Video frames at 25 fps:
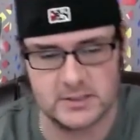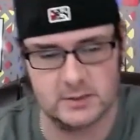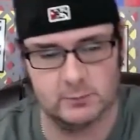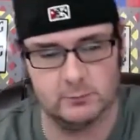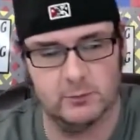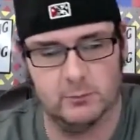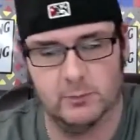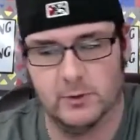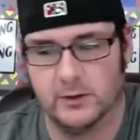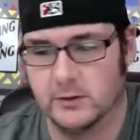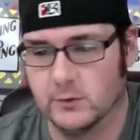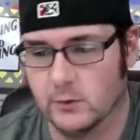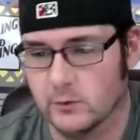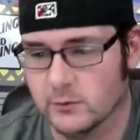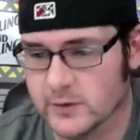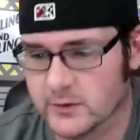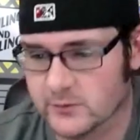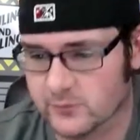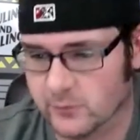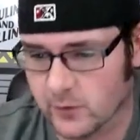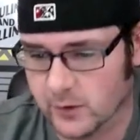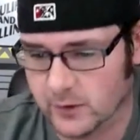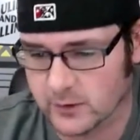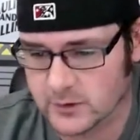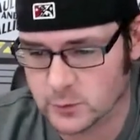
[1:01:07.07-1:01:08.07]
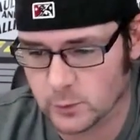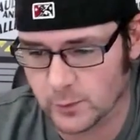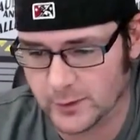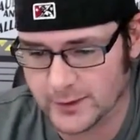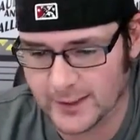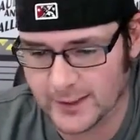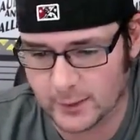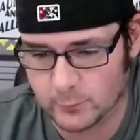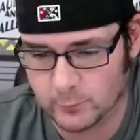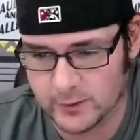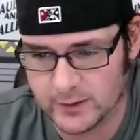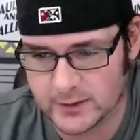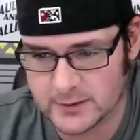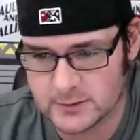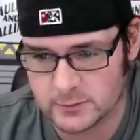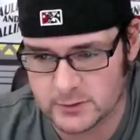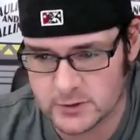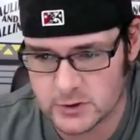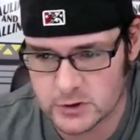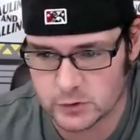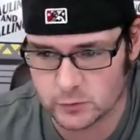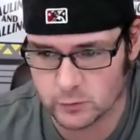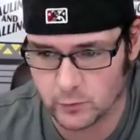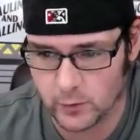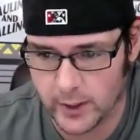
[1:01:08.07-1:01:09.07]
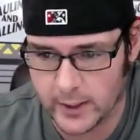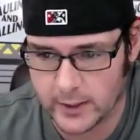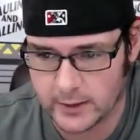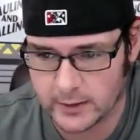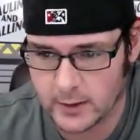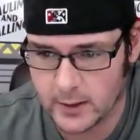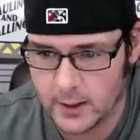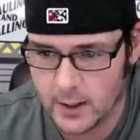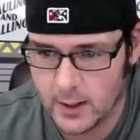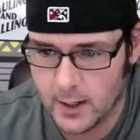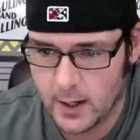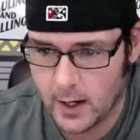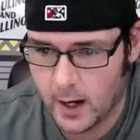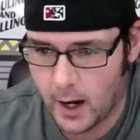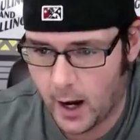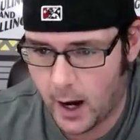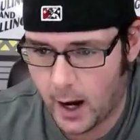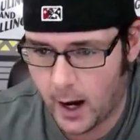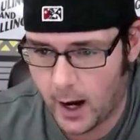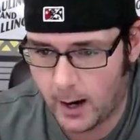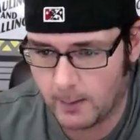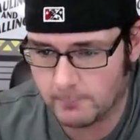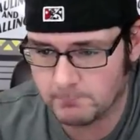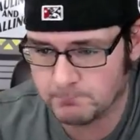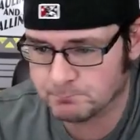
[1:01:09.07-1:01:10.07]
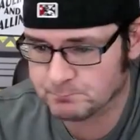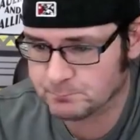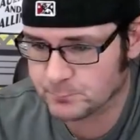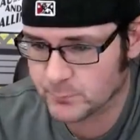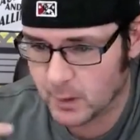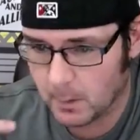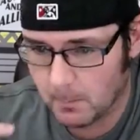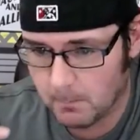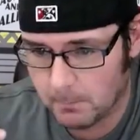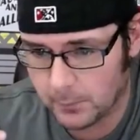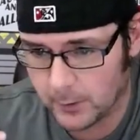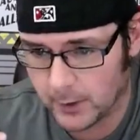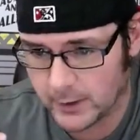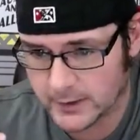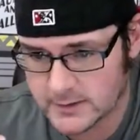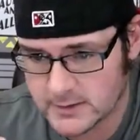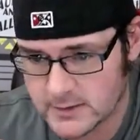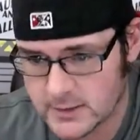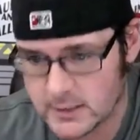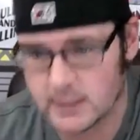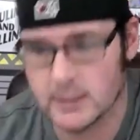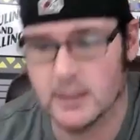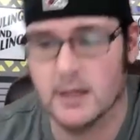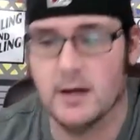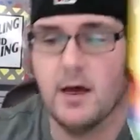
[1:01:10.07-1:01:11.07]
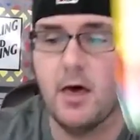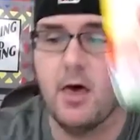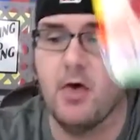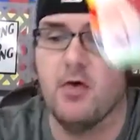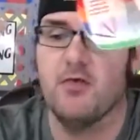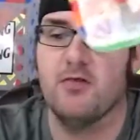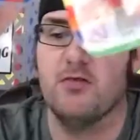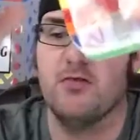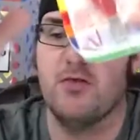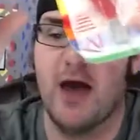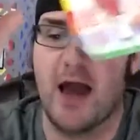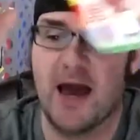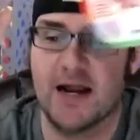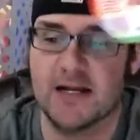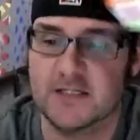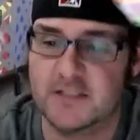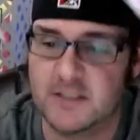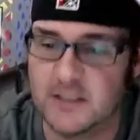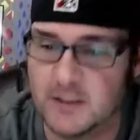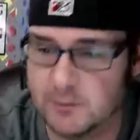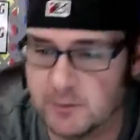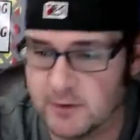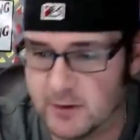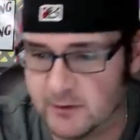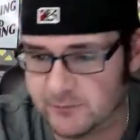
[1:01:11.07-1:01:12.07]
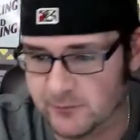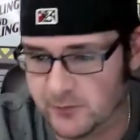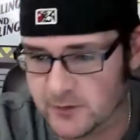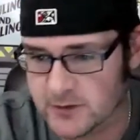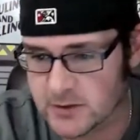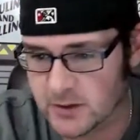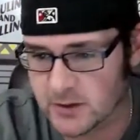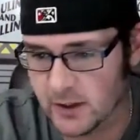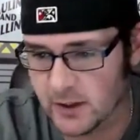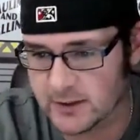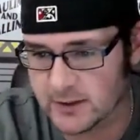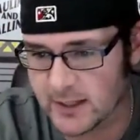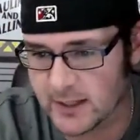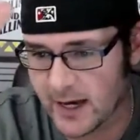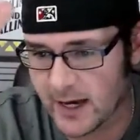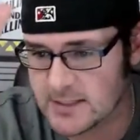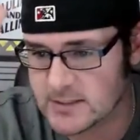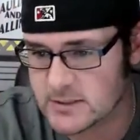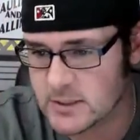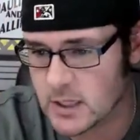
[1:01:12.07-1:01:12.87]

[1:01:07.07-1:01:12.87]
We've been doing this for 129 weeks, which is great. Um, but that is going to be it for tonight, guys.